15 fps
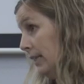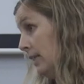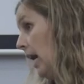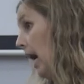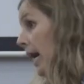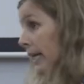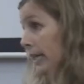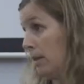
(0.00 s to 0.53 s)
and
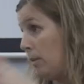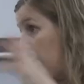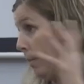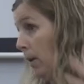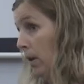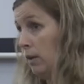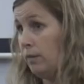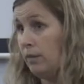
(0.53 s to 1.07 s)
tying them up
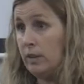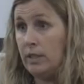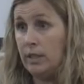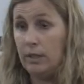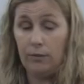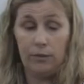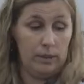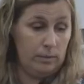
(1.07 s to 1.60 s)
all over to
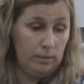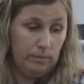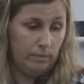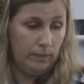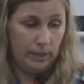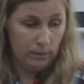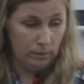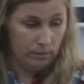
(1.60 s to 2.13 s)
different,
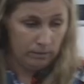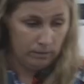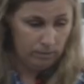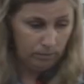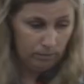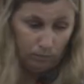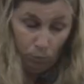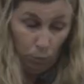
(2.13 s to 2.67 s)
you know,
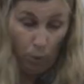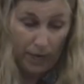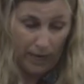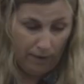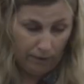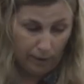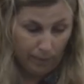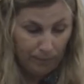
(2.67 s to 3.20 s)

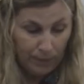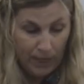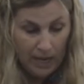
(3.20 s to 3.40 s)
whatever.